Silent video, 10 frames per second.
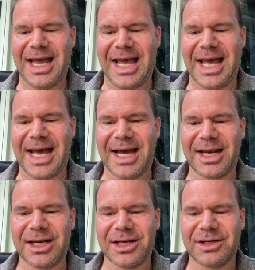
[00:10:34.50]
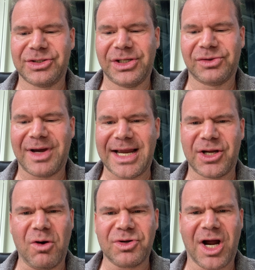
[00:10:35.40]
And she's like,
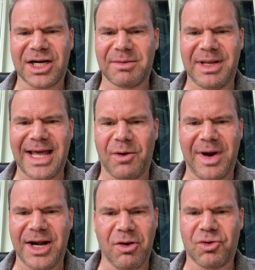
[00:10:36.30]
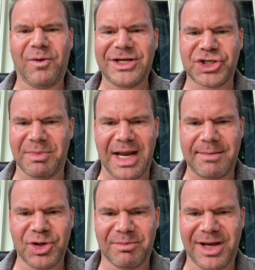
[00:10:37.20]
Don't talk to me that way. Don't question me.
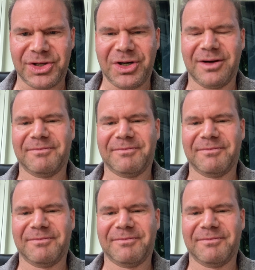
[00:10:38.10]
I'm your mother.